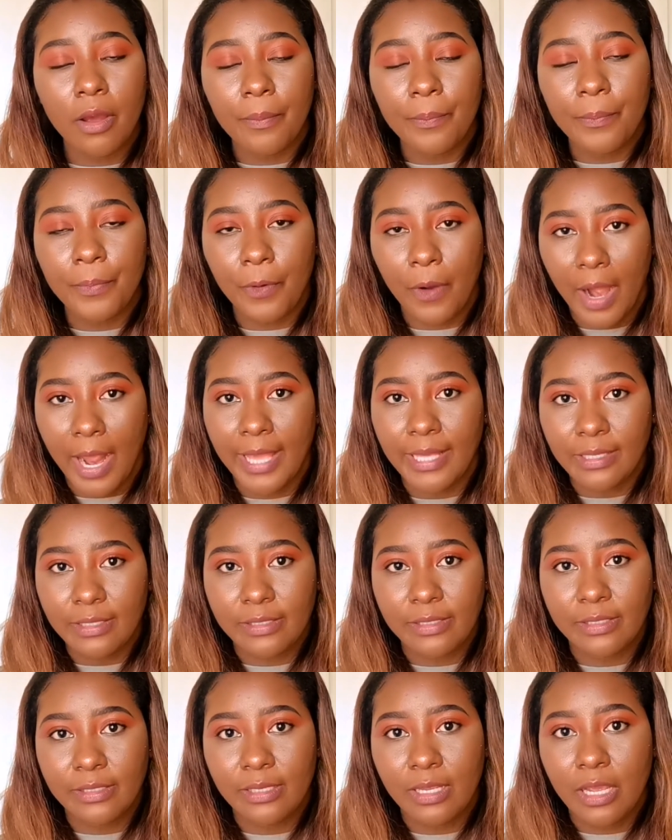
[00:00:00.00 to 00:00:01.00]

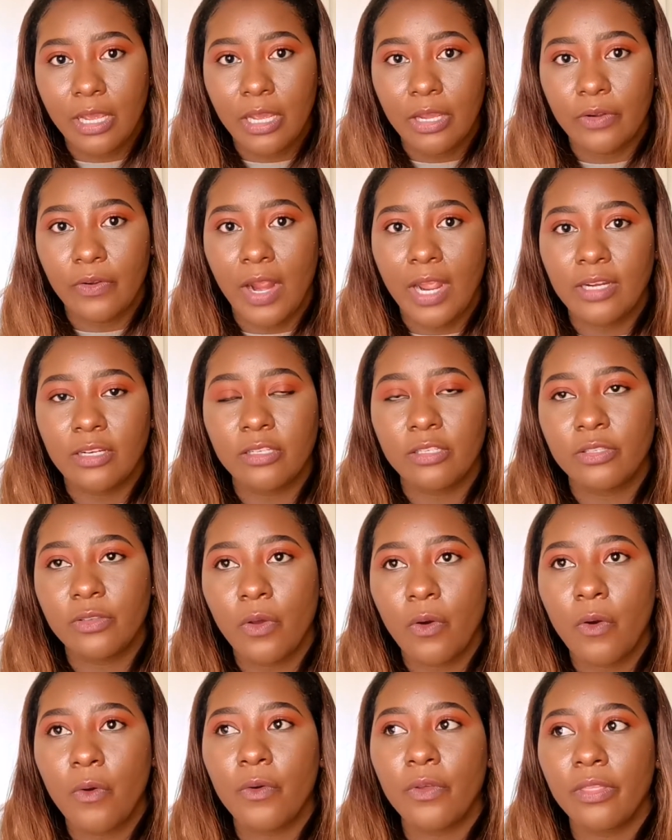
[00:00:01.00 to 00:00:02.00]
price, right?
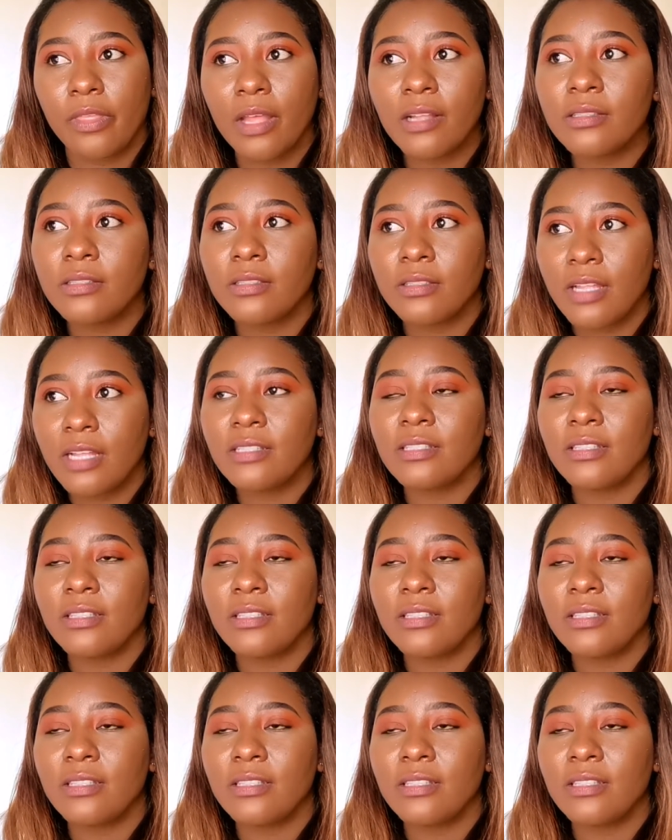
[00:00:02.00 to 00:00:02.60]
So that's